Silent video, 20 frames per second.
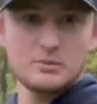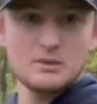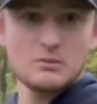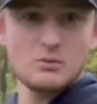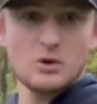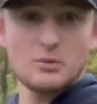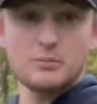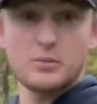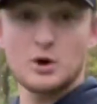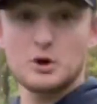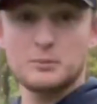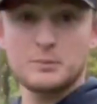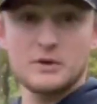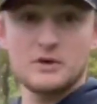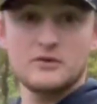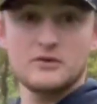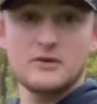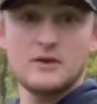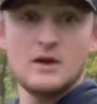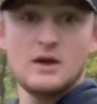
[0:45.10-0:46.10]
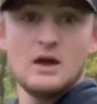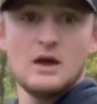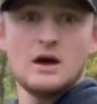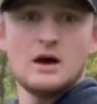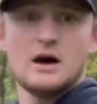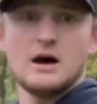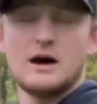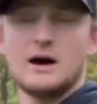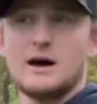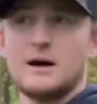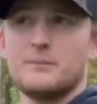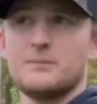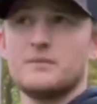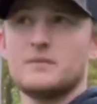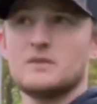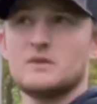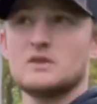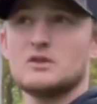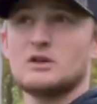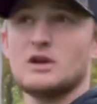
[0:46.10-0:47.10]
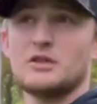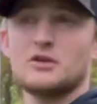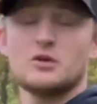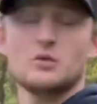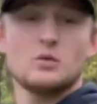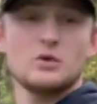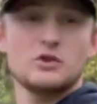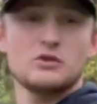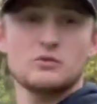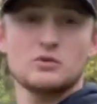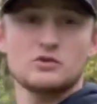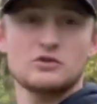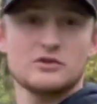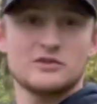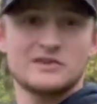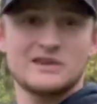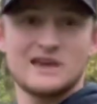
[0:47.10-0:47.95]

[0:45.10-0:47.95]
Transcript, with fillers: bit more purpose. Um, the other ones were just